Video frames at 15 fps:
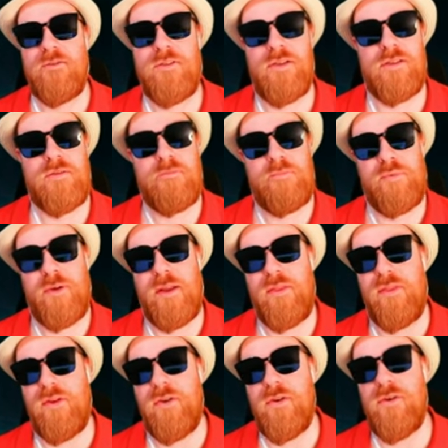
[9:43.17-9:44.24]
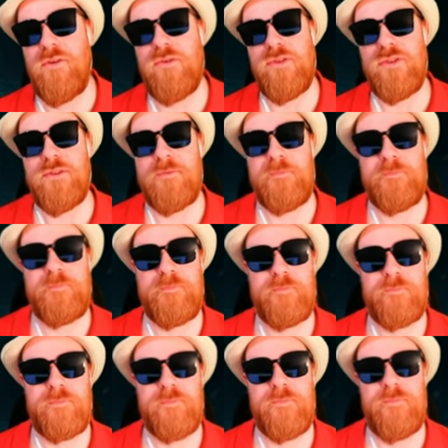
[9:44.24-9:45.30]
Just bring the girls
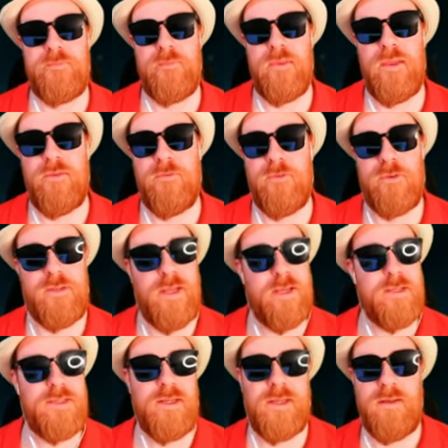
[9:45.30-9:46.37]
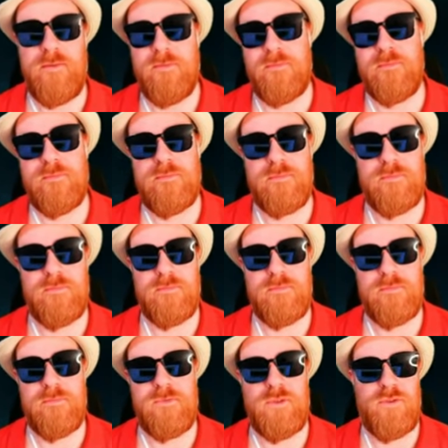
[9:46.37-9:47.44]
for testing
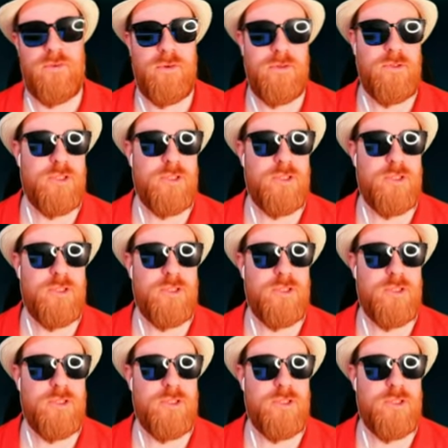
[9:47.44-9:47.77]
to our